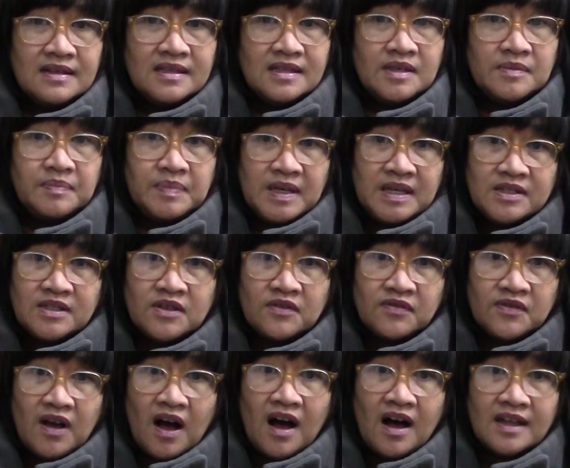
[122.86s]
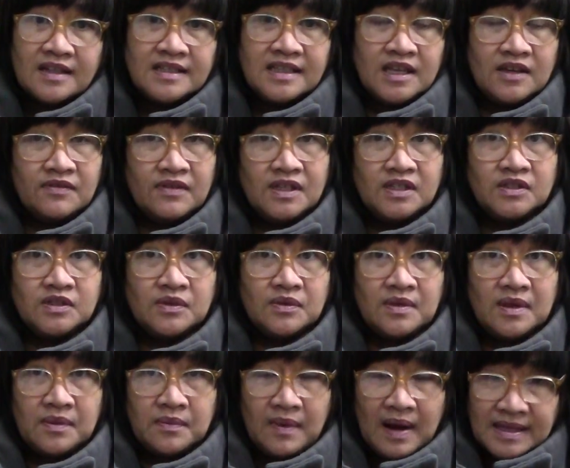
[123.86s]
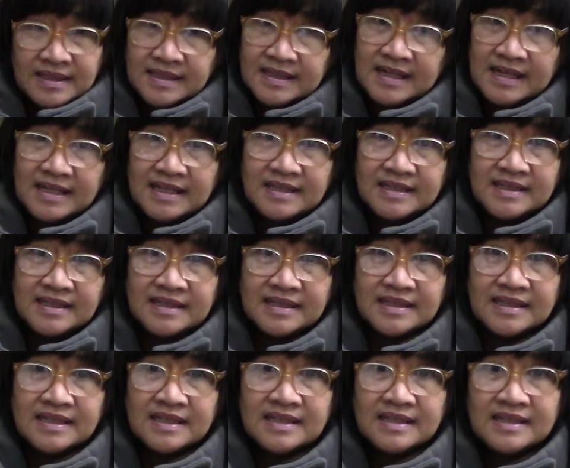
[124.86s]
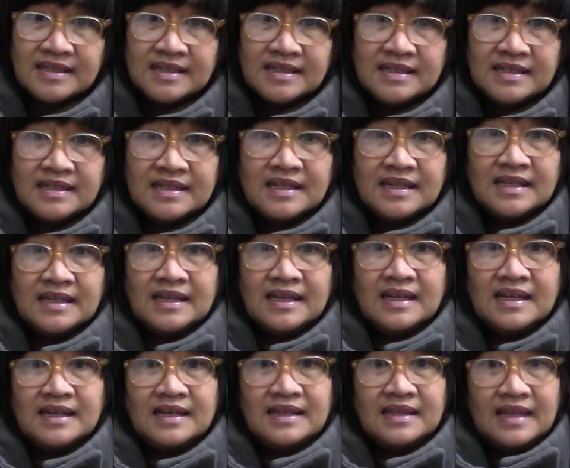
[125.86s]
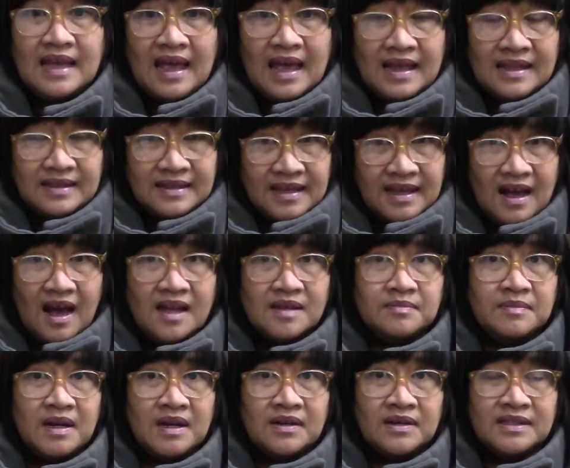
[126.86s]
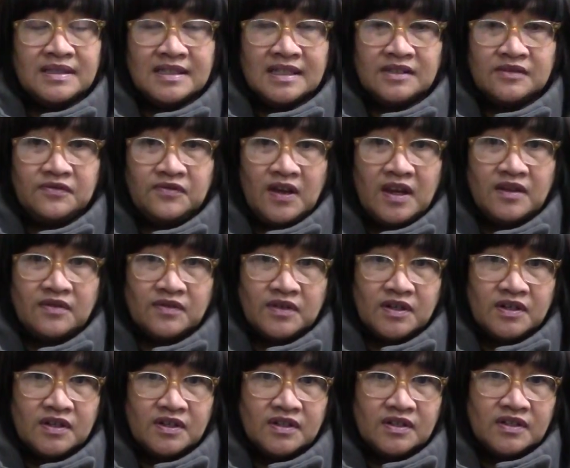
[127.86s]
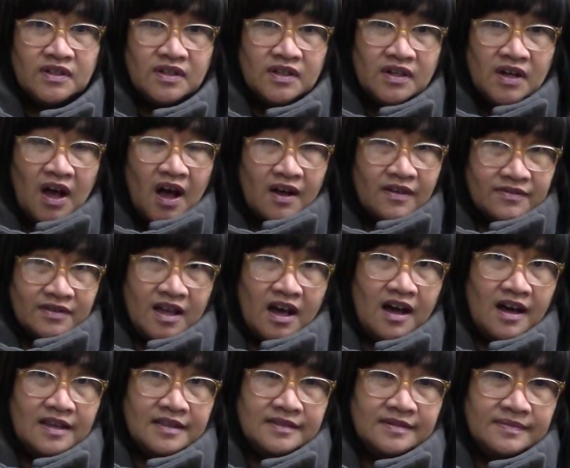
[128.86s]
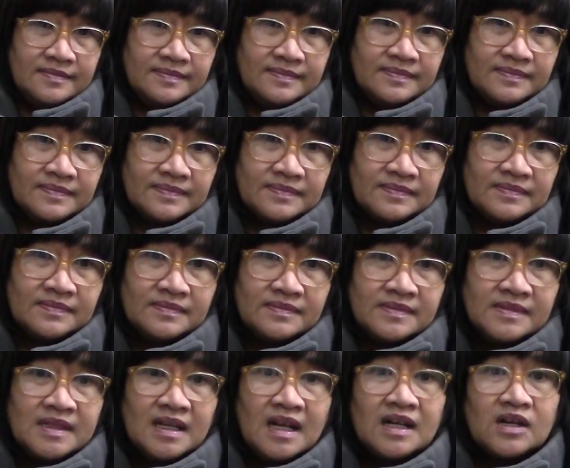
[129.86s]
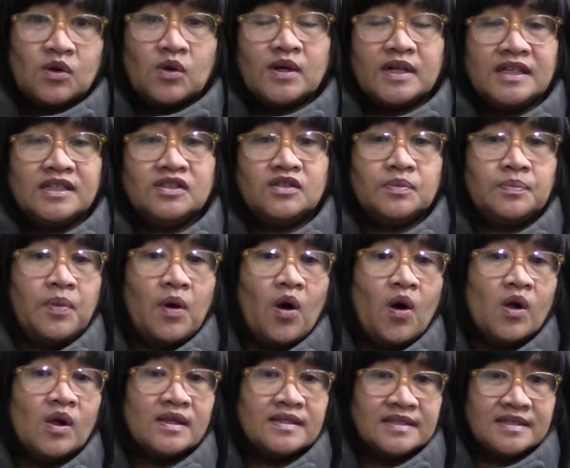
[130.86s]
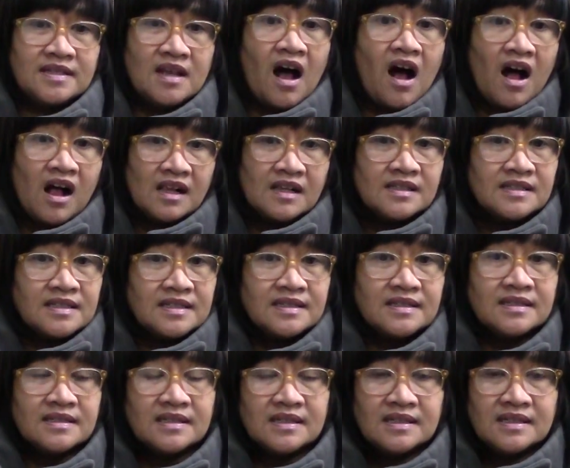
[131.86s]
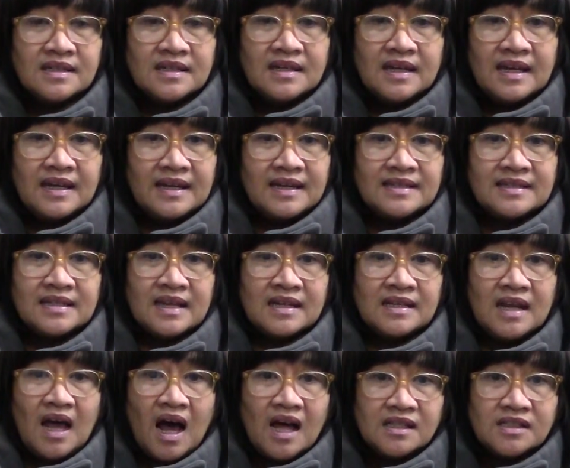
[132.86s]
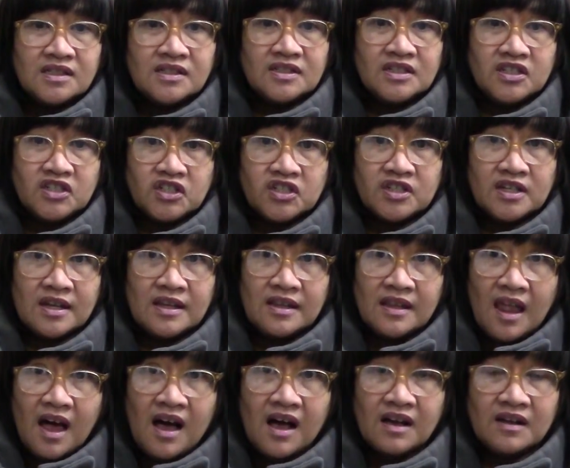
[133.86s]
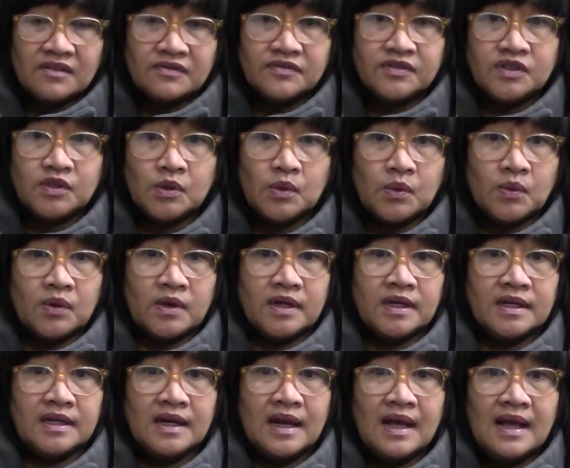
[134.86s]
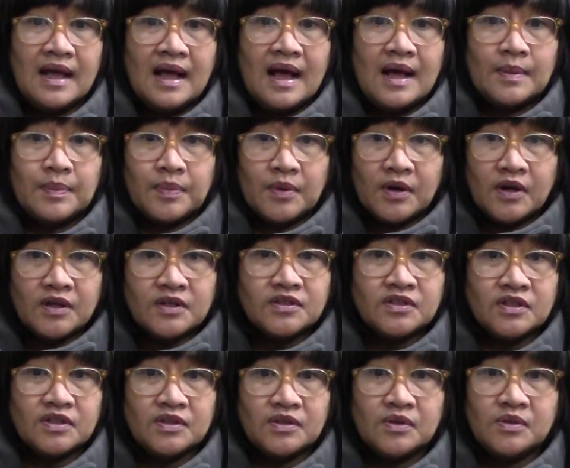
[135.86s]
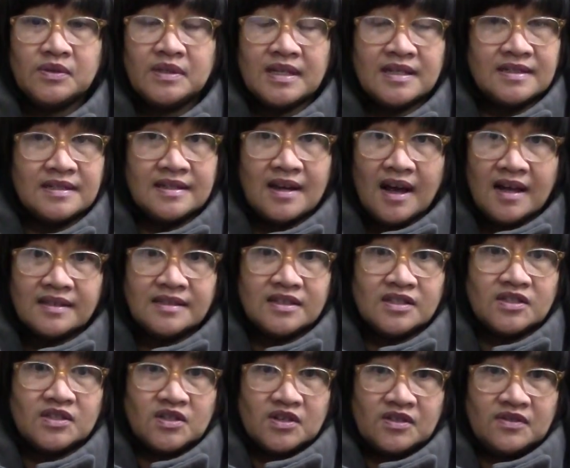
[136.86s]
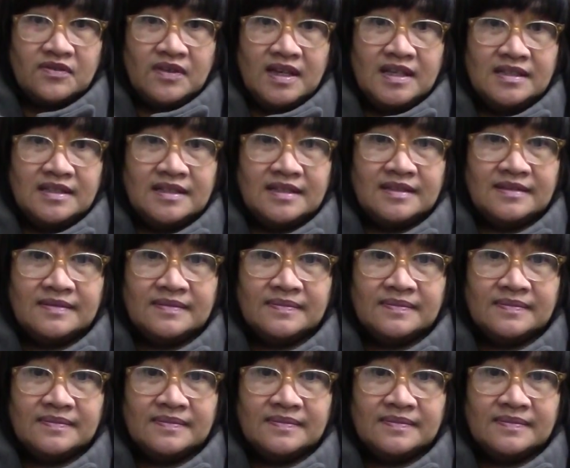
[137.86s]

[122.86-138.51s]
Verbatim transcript: the peace of God given to the restless, and the unmerited favor of God. According to Paul Zahl's, it is an unconditional love toward a person who does not deserve it.